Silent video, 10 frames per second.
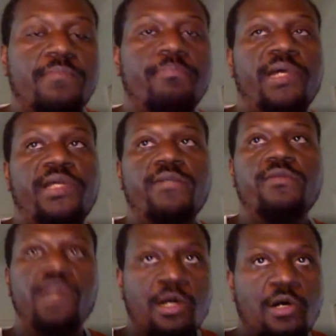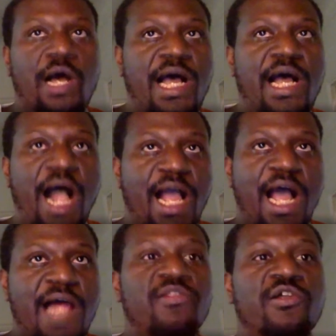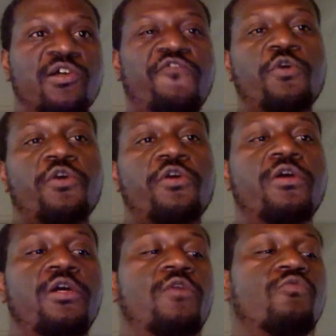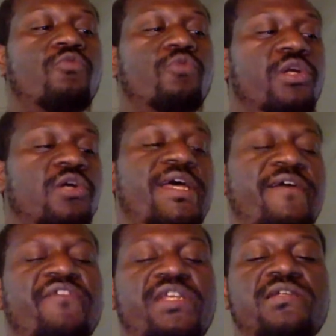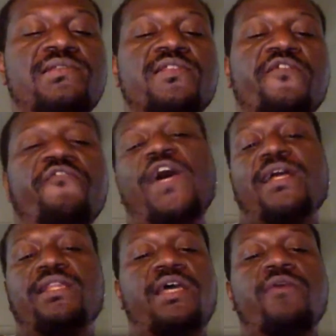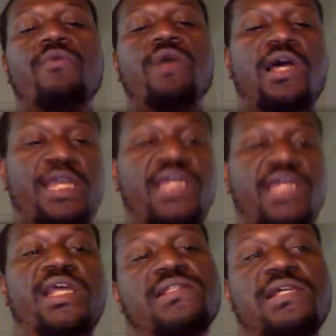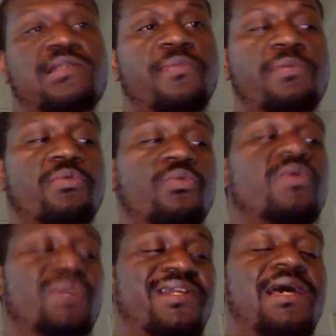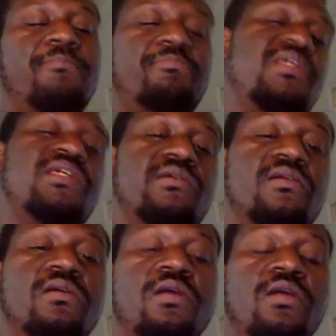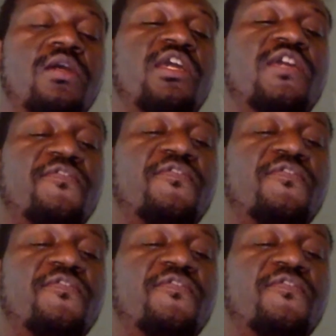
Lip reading: But no, I look for real evidence of the fact that, again, as I tell people, we would not be here if